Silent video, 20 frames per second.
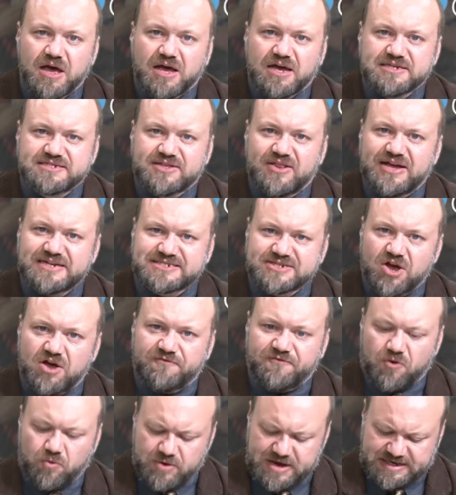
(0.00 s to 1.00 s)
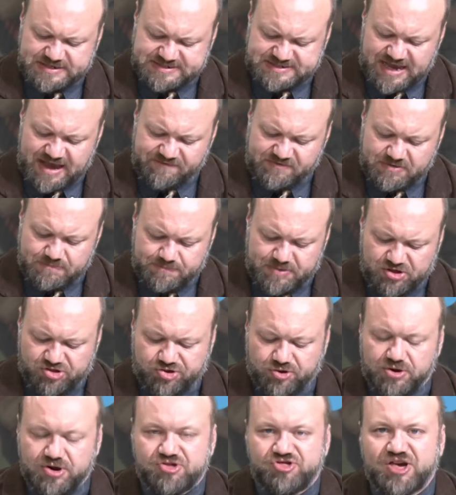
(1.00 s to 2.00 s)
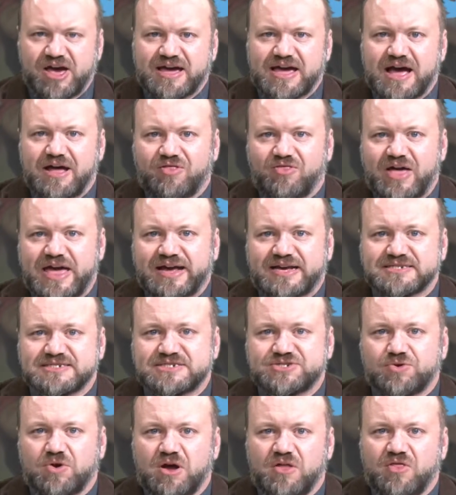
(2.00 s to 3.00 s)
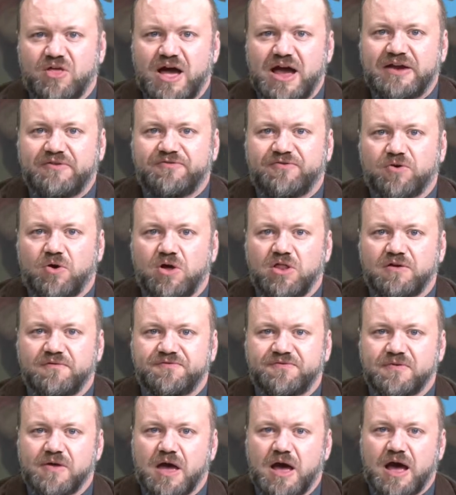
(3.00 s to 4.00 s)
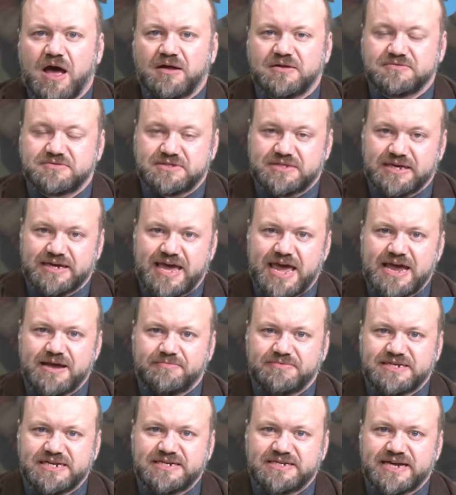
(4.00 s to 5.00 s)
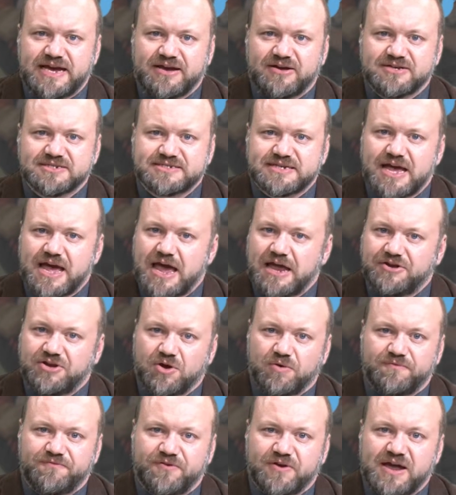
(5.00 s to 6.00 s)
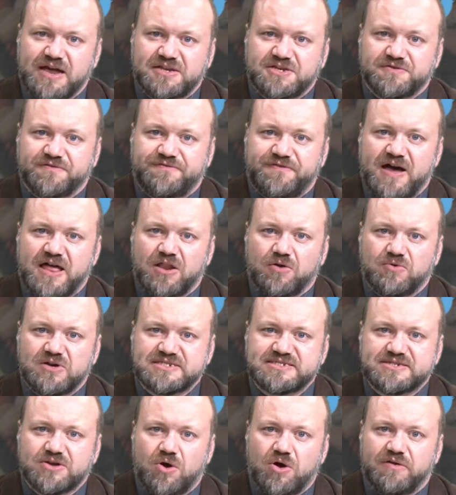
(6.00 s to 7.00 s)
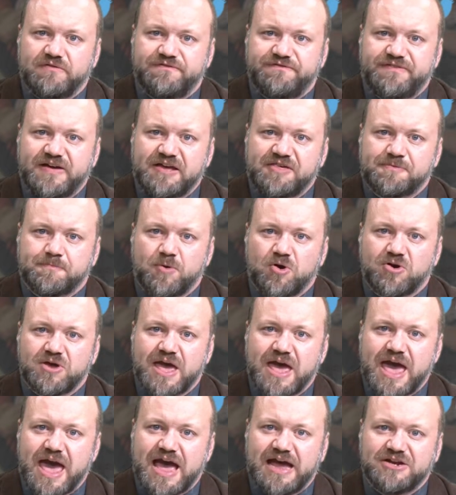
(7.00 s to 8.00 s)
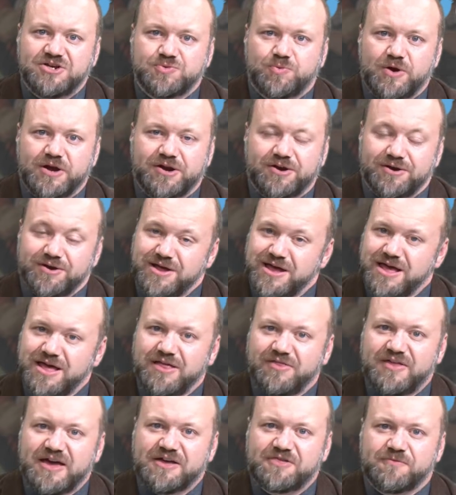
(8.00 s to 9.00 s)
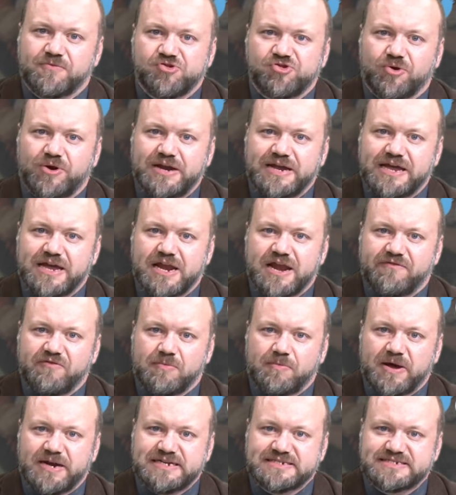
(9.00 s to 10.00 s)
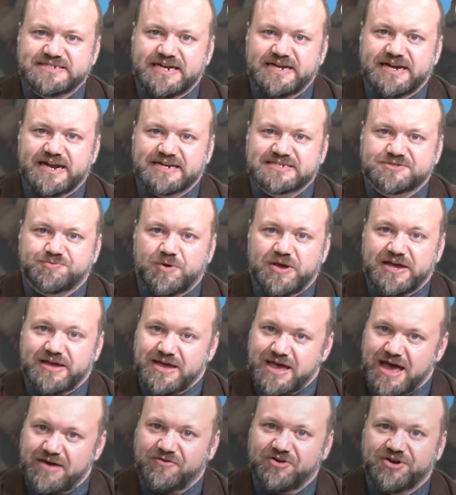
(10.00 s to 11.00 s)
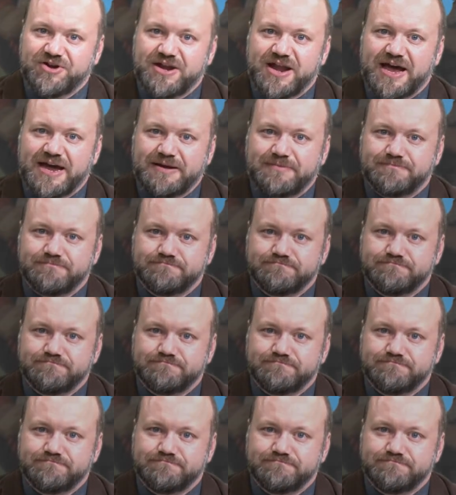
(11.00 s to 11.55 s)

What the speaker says: So that's all for Week 7. Be sure to check out Lancaster Online for all of the game details, and don't forget to follow us on Facebook and Twitter. Thanks for joining in, everybody. See you next week. Have a good night.